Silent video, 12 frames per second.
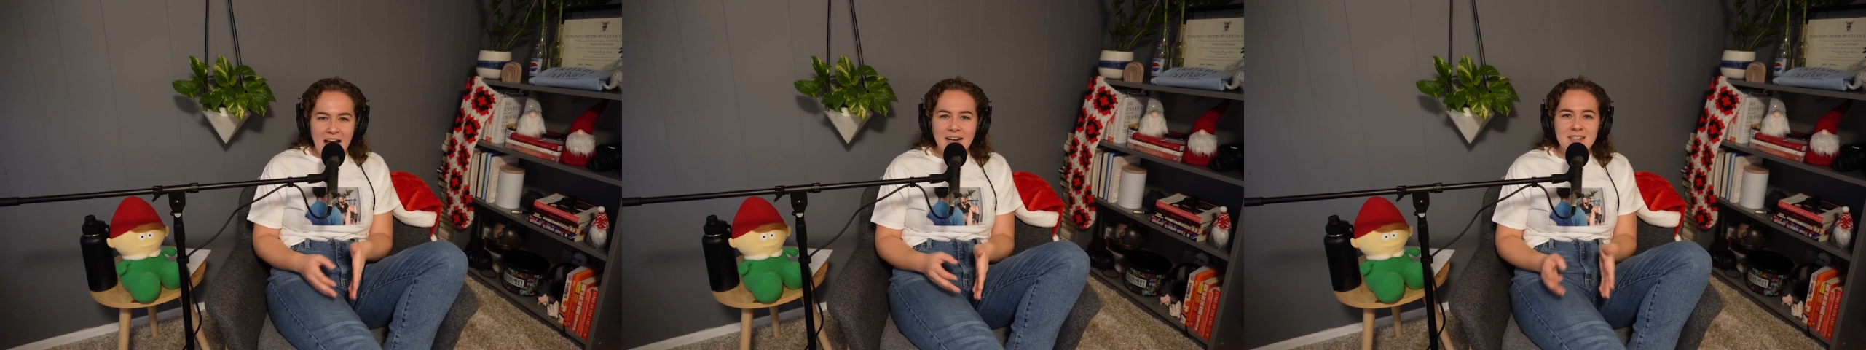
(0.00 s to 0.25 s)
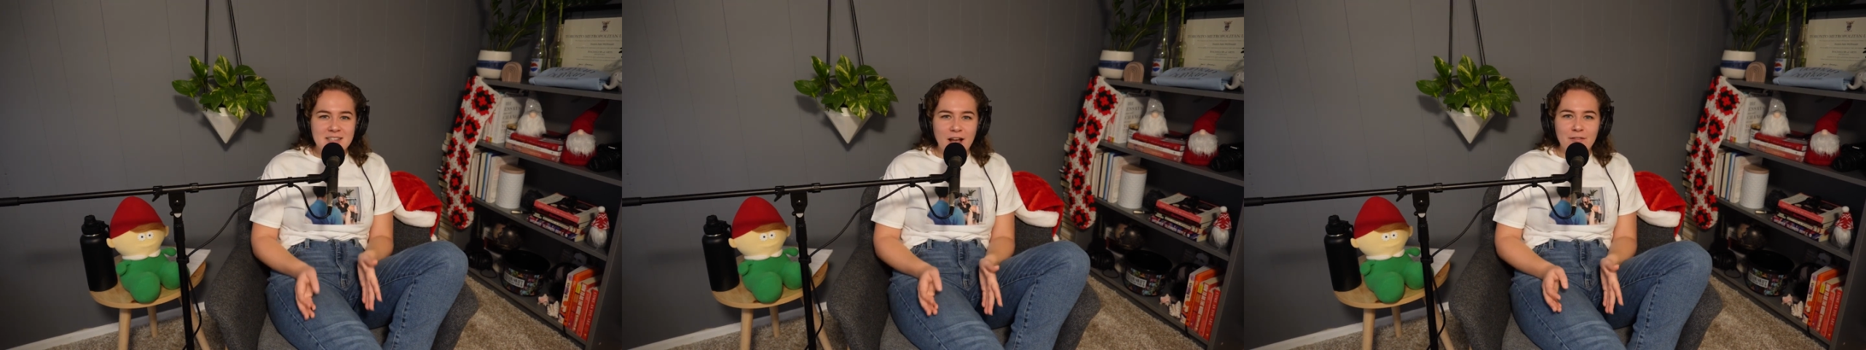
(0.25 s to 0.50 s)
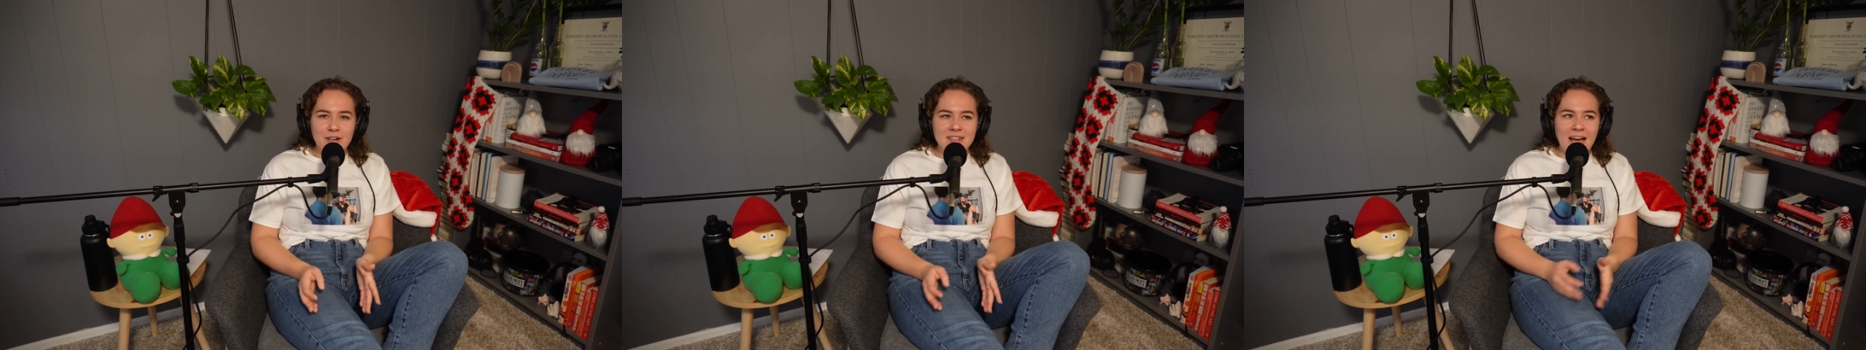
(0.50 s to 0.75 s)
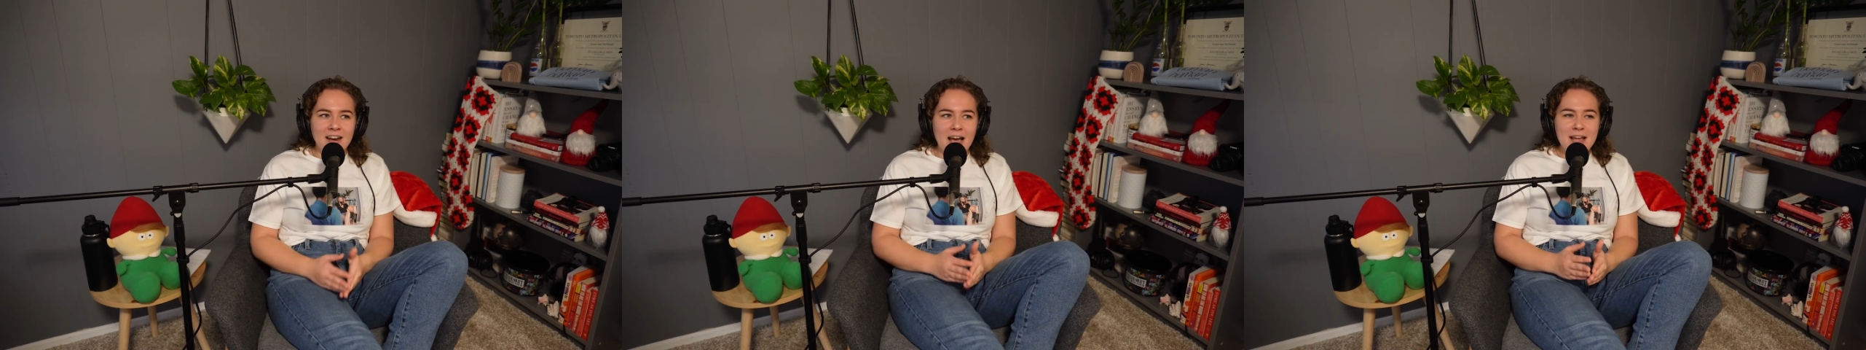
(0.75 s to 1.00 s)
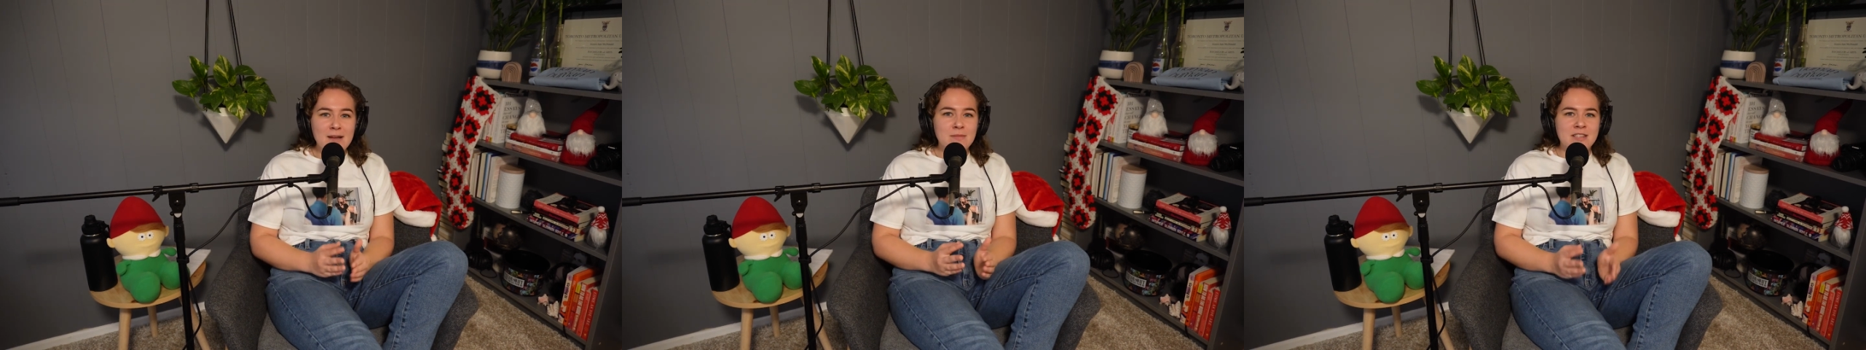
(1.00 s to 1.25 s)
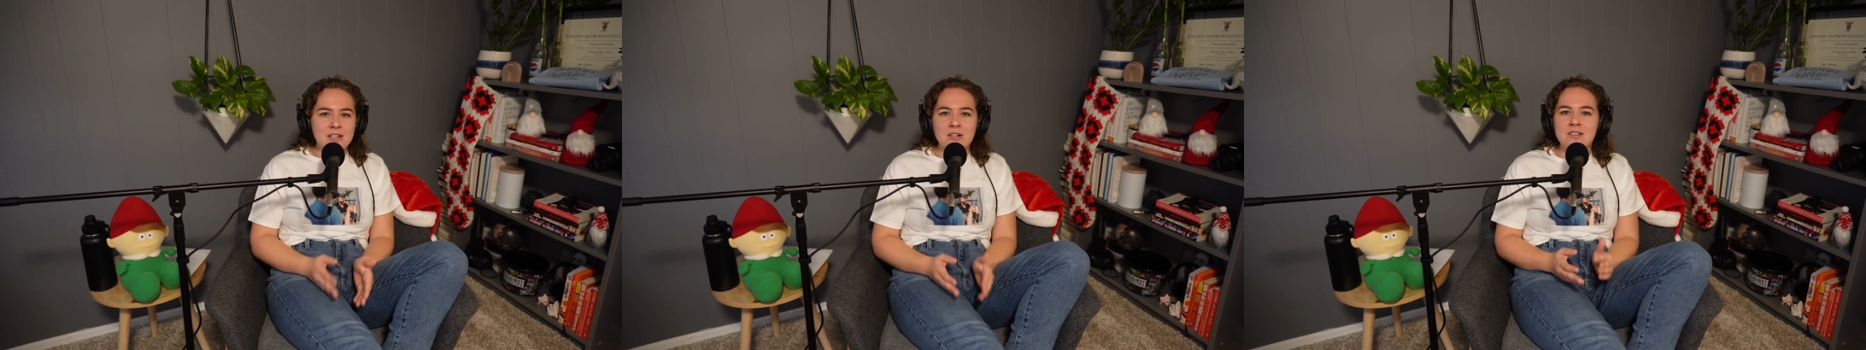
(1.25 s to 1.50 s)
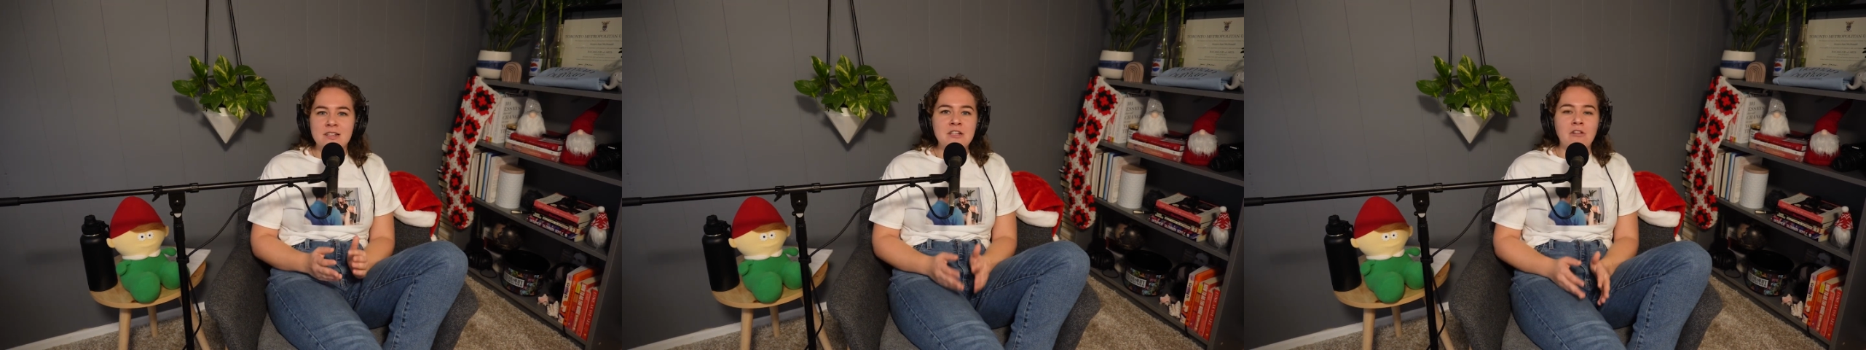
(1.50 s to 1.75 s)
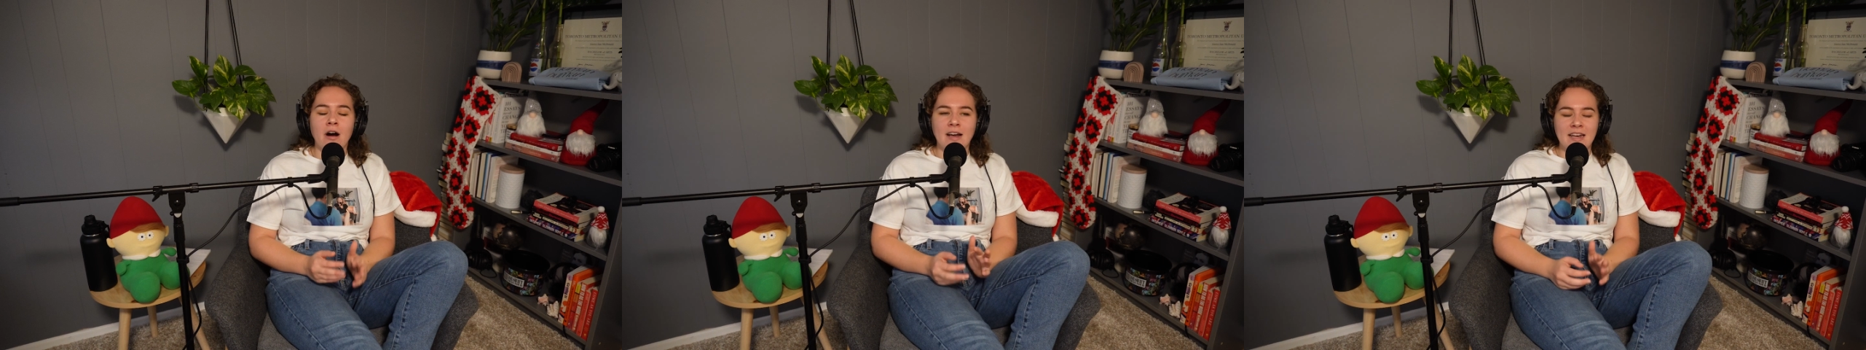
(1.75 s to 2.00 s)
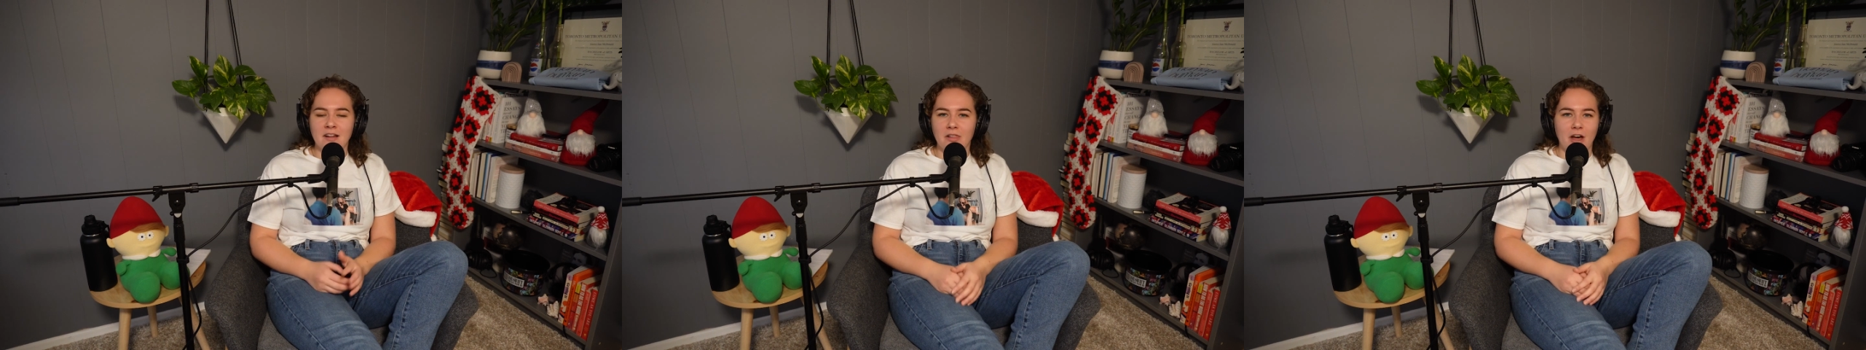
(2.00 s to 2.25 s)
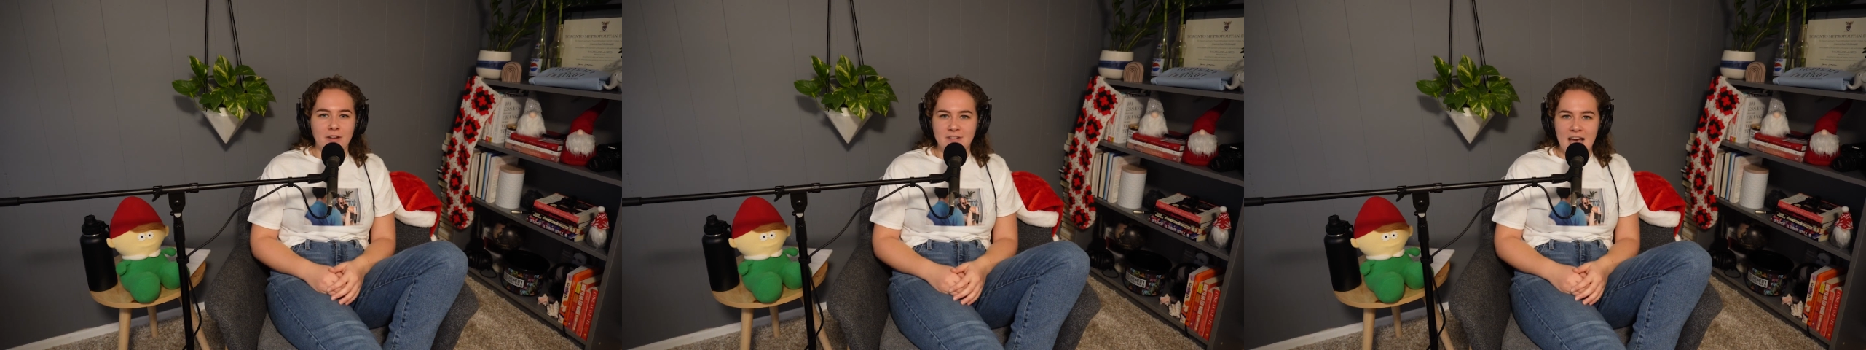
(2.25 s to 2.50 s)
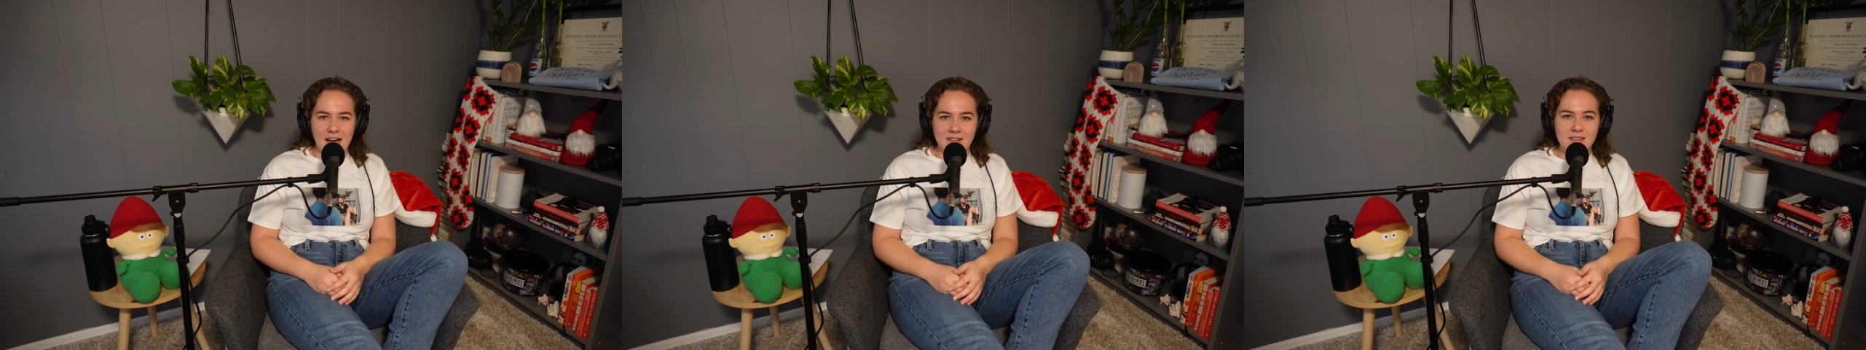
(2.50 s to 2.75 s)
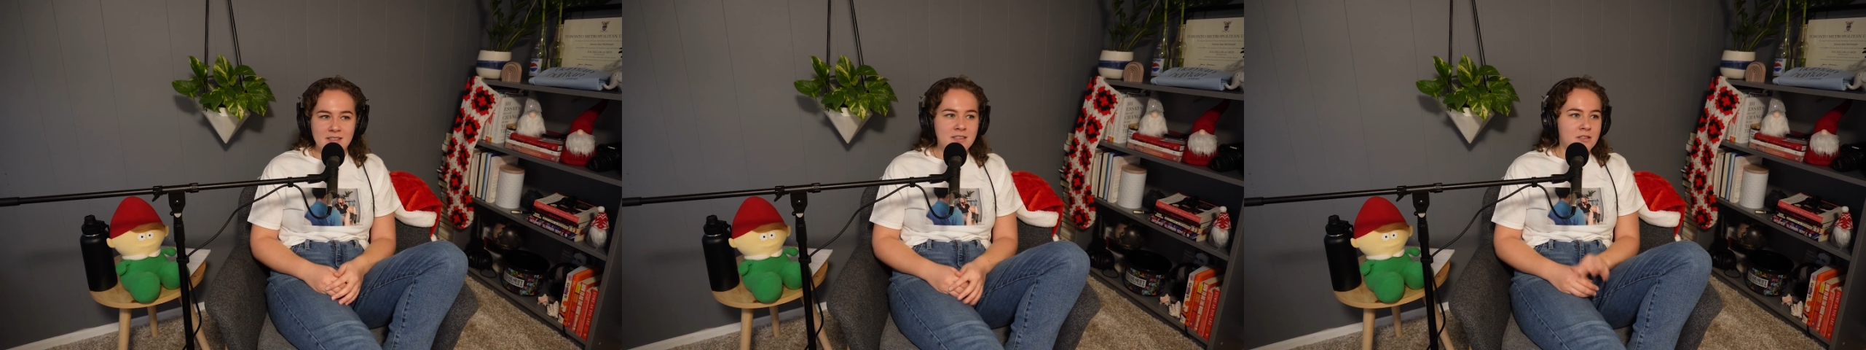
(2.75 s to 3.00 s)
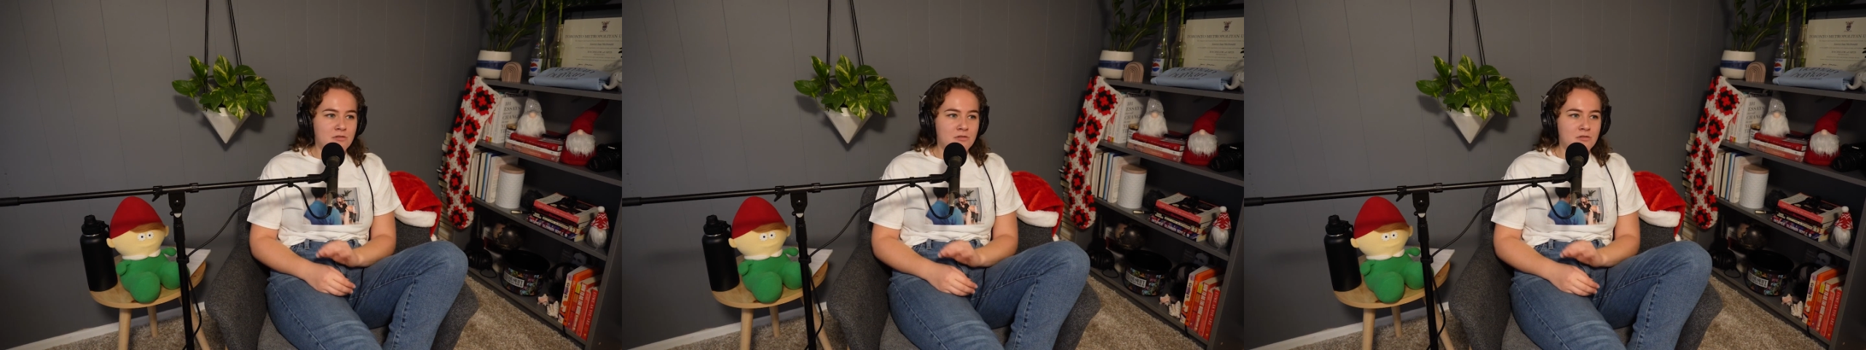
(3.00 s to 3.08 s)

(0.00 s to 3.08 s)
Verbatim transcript: I discovered that I am seriously not getting a lot of texts.